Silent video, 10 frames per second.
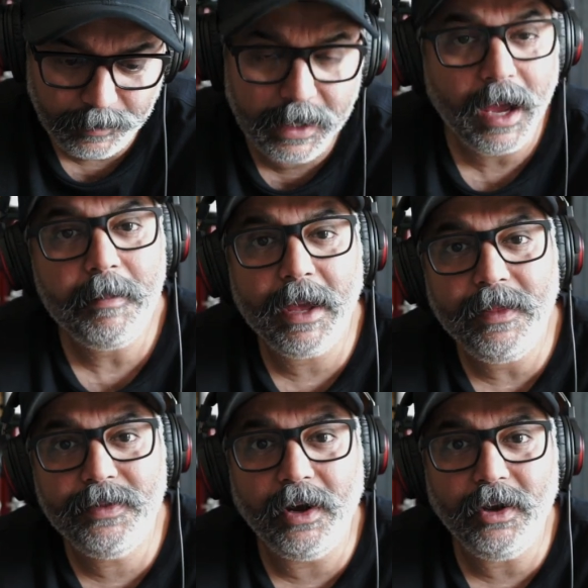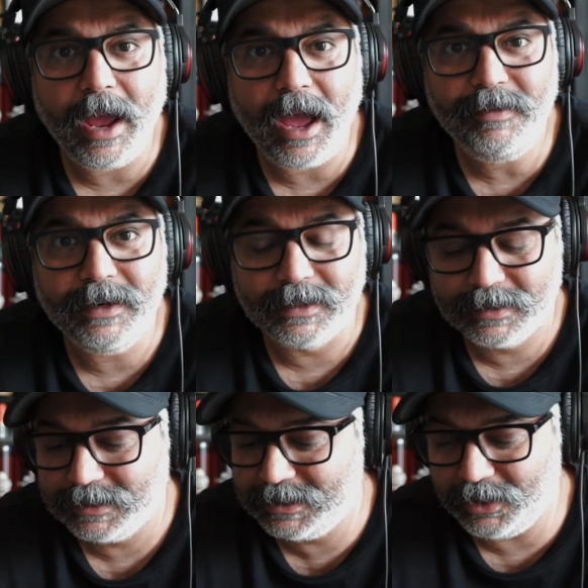yeah, man, there you have it.
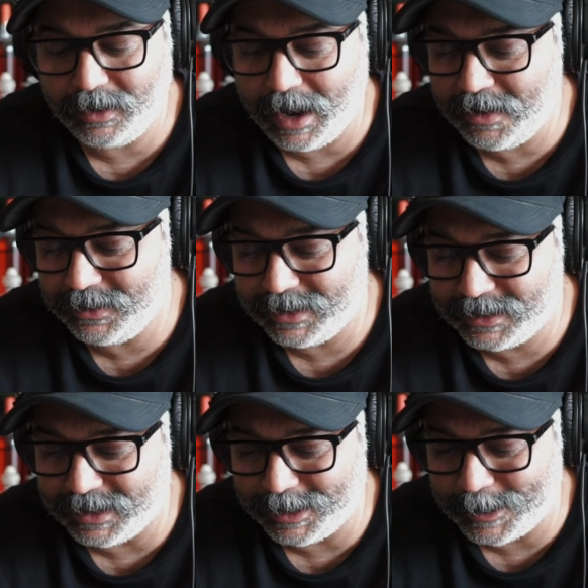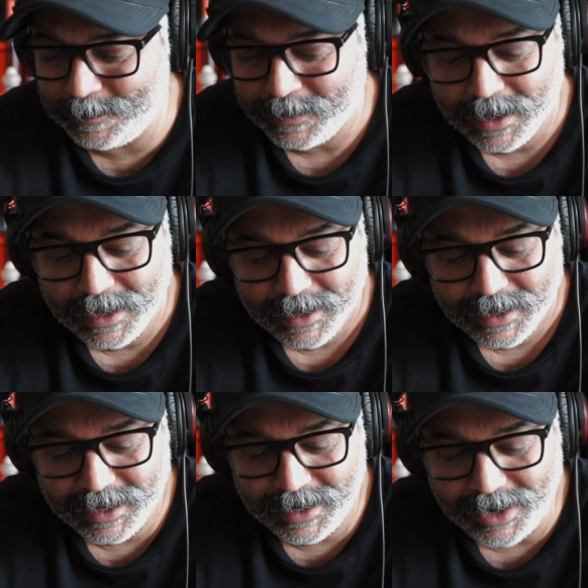There you have it. Uh,
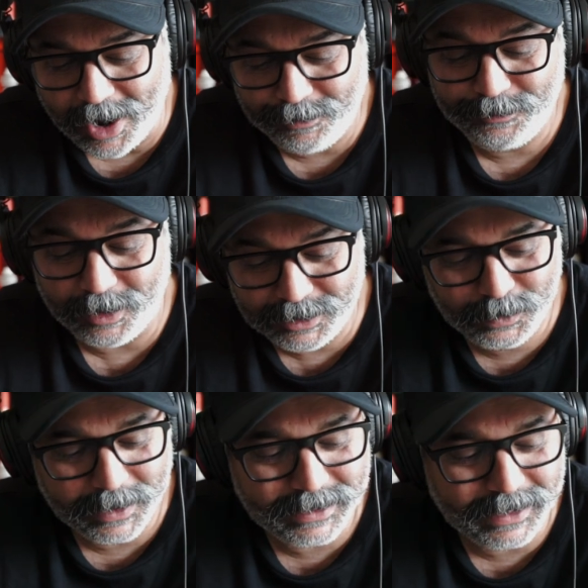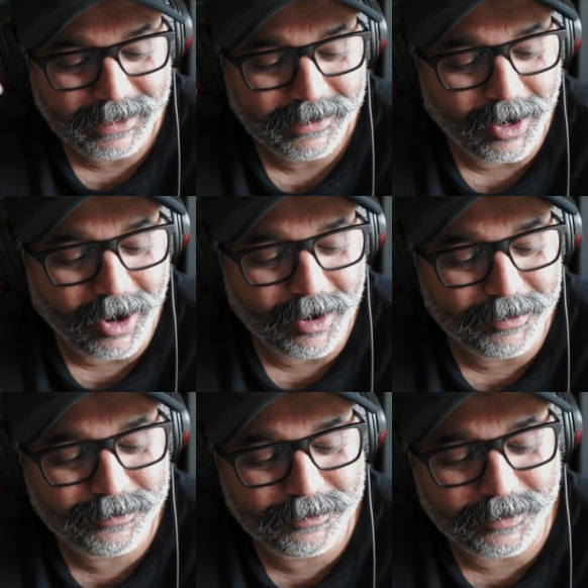uh, our first whiskey
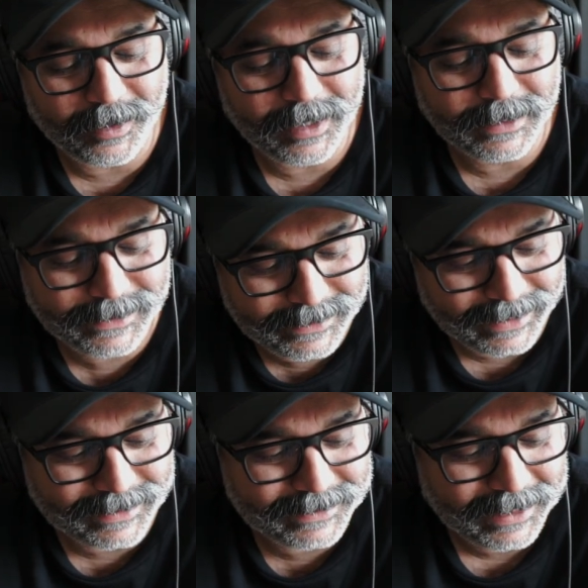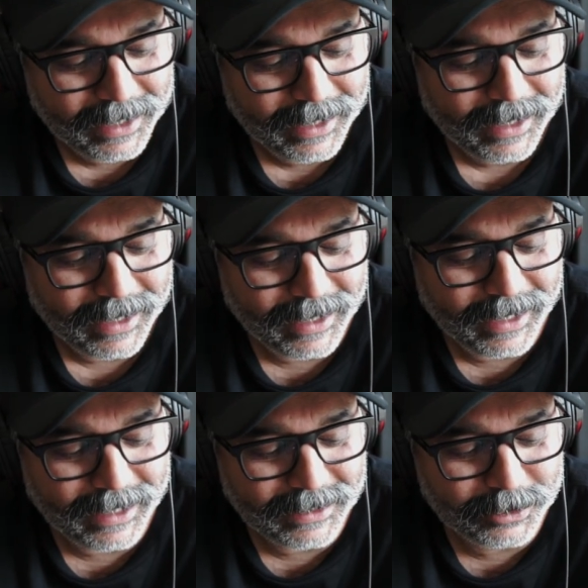of uh, six uh,
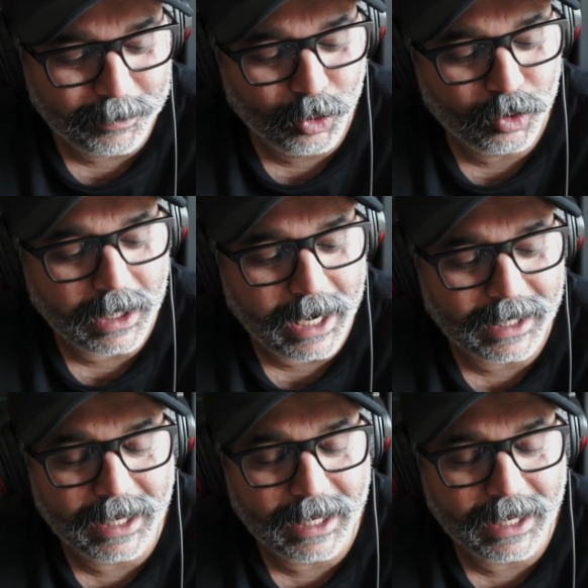is the Bruichladdich